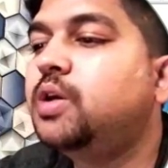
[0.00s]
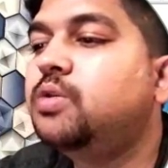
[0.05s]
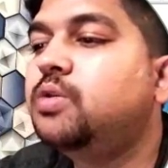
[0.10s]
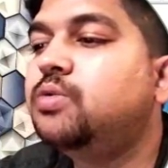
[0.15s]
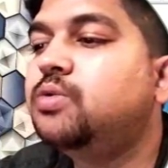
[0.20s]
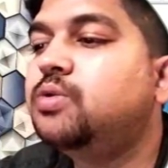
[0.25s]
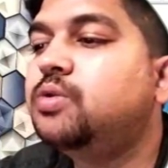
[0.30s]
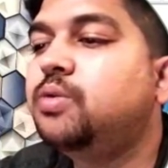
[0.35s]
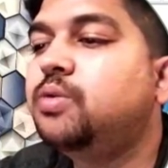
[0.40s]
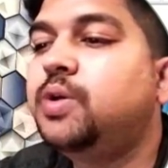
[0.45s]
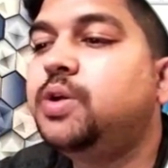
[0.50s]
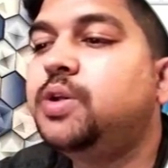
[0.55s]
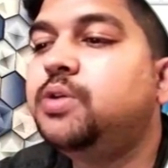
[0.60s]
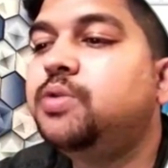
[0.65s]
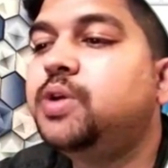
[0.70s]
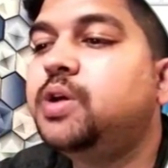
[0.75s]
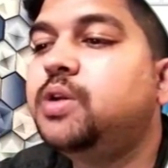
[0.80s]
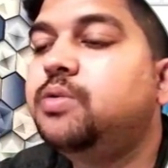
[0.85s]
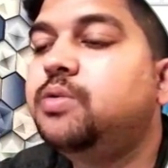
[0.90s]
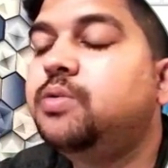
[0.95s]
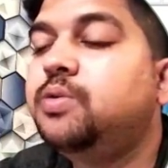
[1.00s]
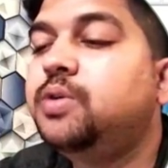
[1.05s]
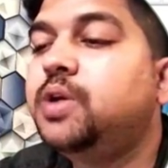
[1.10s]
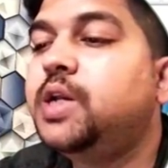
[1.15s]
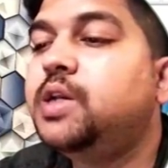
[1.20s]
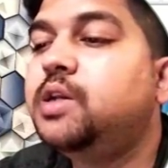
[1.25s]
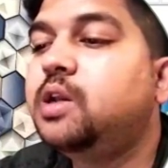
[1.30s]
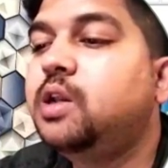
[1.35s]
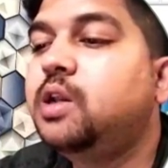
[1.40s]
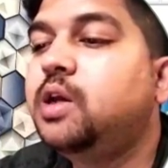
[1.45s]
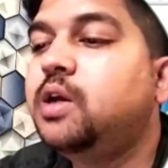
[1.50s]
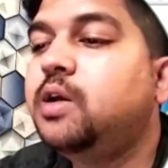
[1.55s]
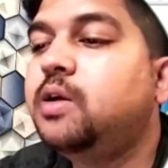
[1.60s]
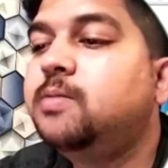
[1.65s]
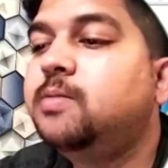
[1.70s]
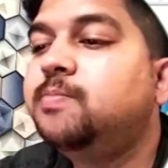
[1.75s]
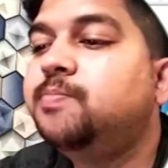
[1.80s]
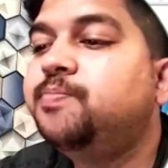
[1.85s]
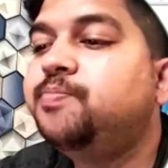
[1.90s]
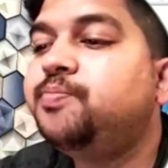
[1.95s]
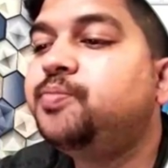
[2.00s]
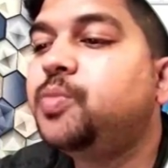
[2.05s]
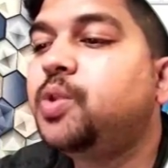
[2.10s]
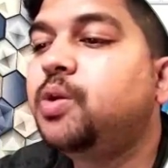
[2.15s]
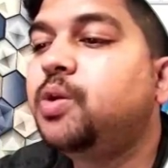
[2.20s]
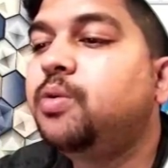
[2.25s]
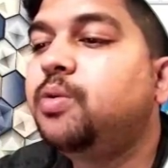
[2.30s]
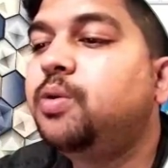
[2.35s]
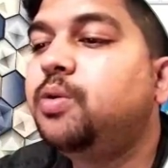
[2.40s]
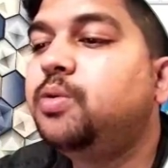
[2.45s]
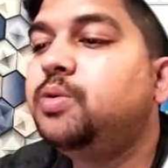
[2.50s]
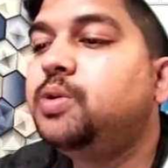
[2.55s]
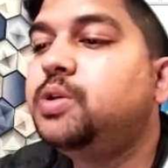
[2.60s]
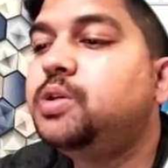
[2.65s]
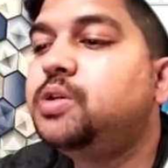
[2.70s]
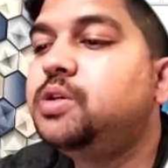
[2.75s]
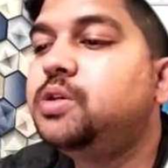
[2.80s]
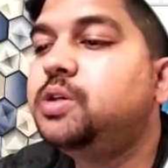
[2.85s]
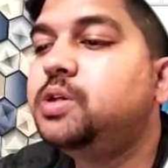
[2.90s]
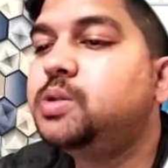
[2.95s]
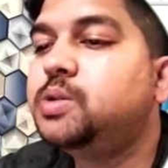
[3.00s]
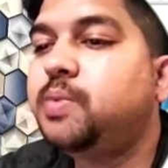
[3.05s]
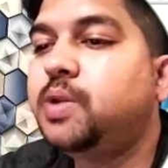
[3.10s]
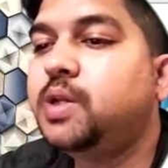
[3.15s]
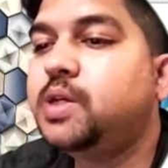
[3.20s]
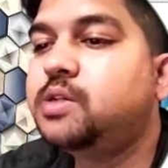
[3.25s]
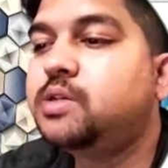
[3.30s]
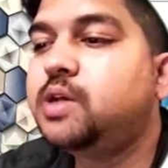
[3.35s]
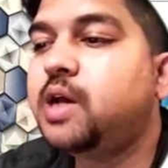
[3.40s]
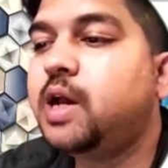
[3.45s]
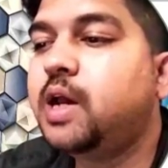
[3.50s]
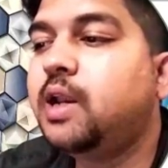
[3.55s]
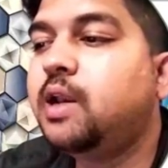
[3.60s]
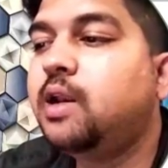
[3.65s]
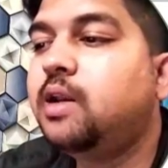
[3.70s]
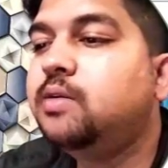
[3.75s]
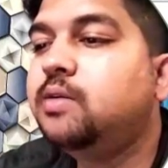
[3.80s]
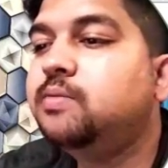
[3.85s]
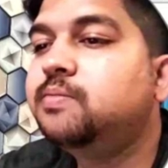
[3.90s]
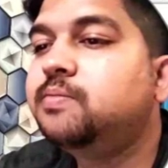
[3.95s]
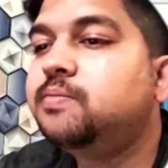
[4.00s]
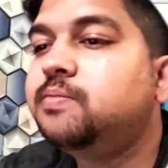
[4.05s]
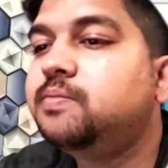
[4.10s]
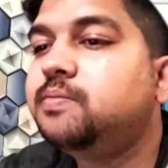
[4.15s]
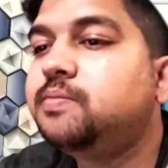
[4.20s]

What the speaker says: Okay, so what you can do, right click, go to this display style.